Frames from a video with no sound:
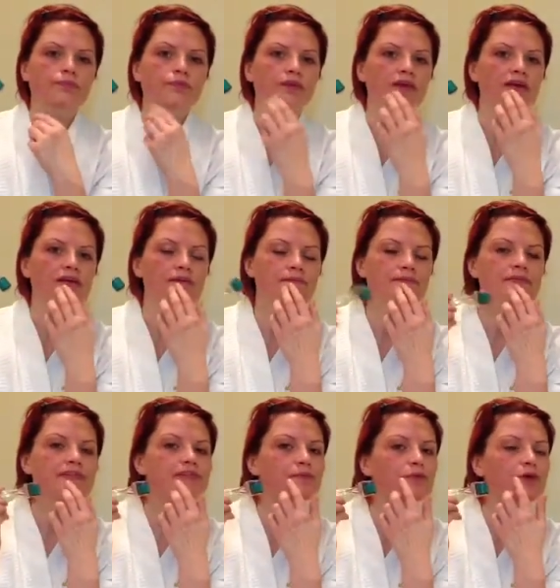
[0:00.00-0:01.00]
Okay,
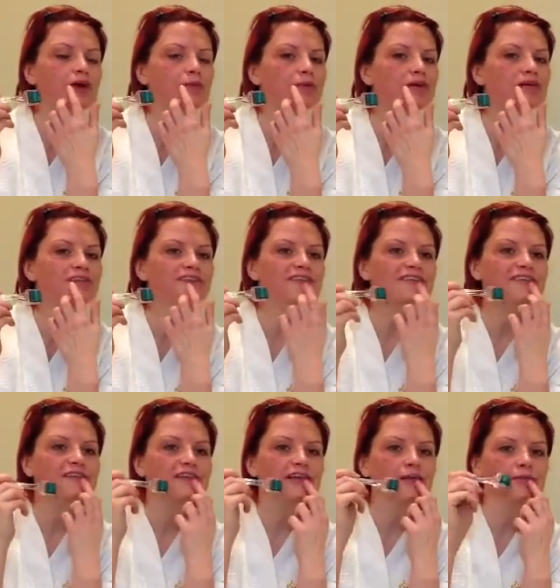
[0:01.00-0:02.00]
and then we'll come underneath
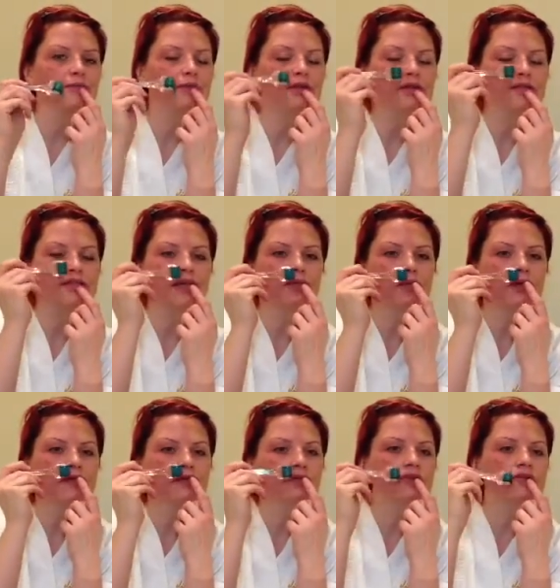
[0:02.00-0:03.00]
the lip in the same way
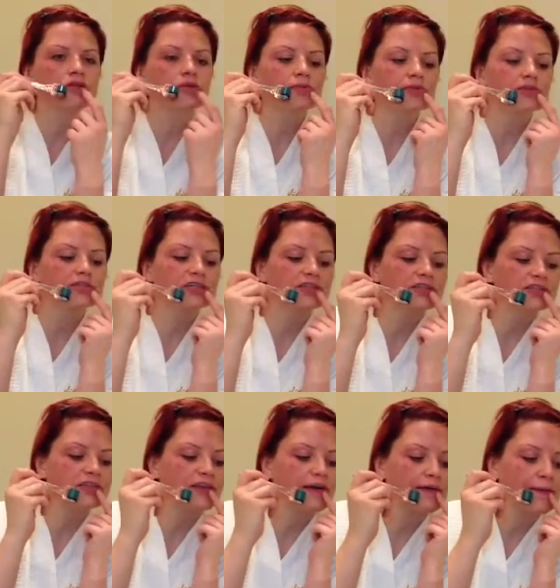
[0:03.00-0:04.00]
as on the top, so change
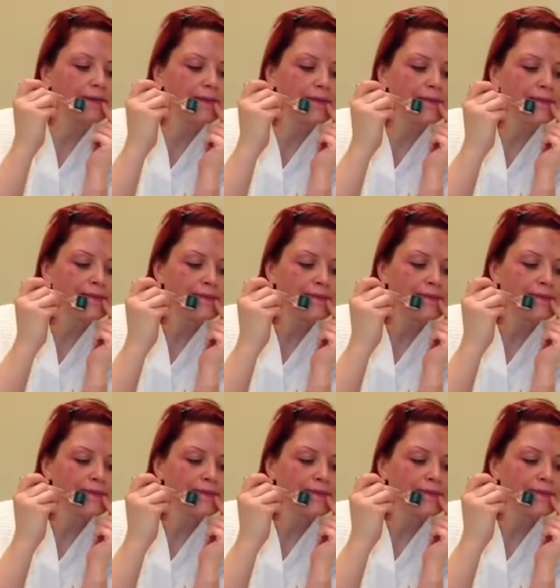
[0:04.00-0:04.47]
the angle.